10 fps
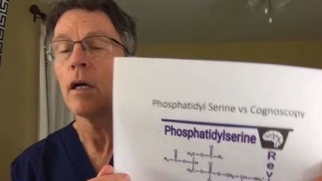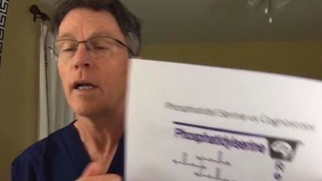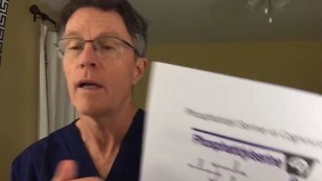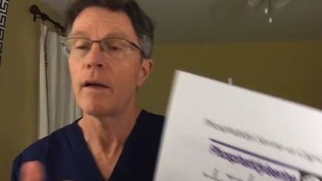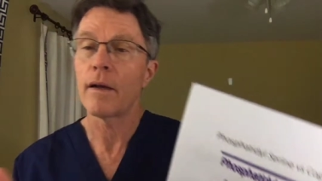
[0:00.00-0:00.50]

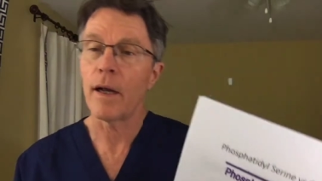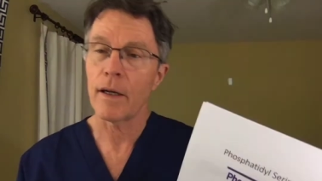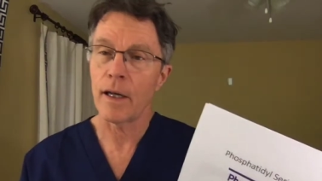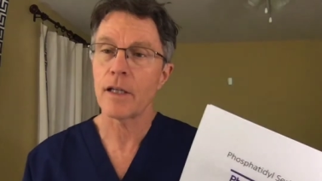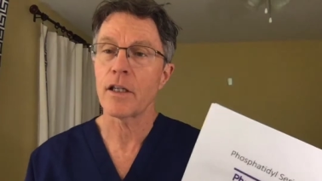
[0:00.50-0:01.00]
Uh,
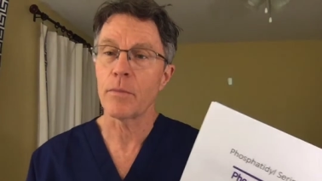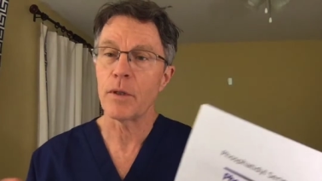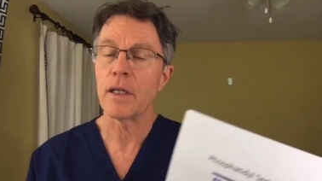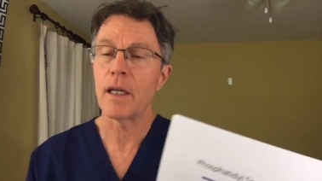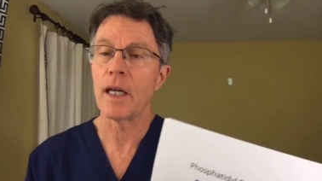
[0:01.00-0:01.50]

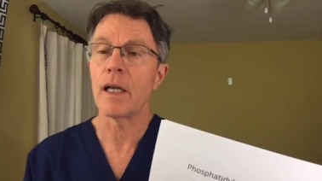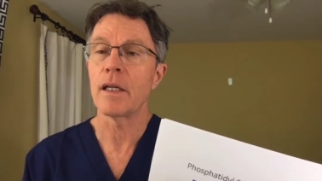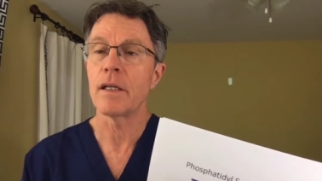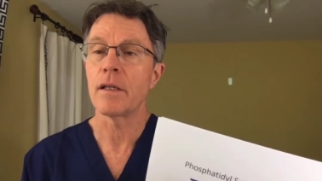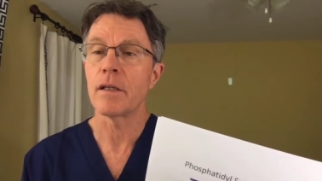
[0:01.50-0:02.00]
cognoscopy again
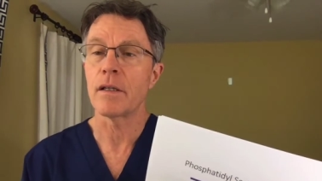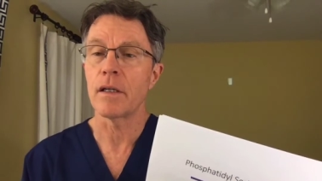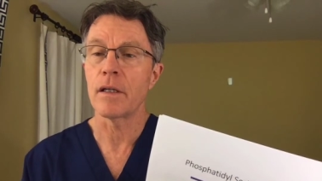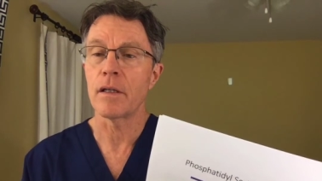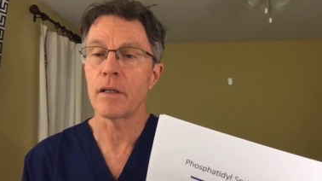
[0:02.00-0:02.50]
is
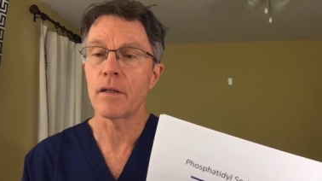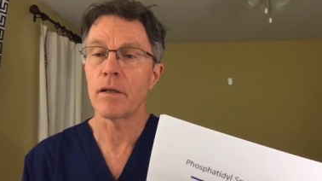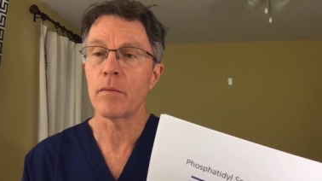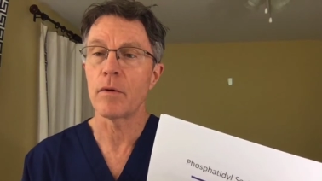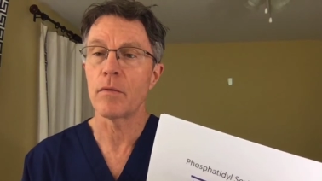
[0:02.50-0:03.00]
uh, the
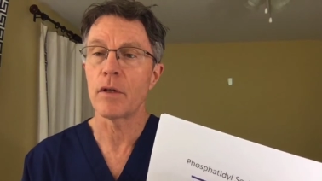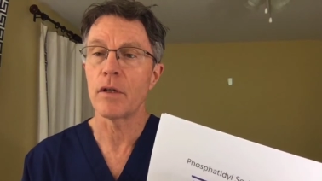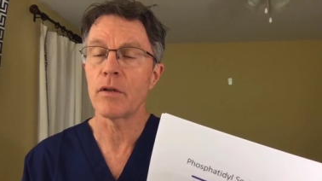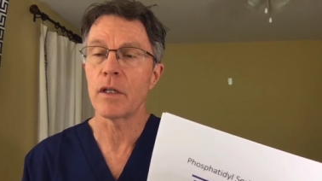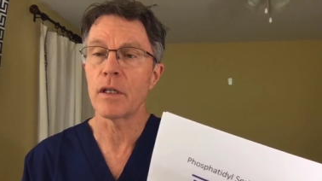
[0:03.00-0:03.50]
term that we're using.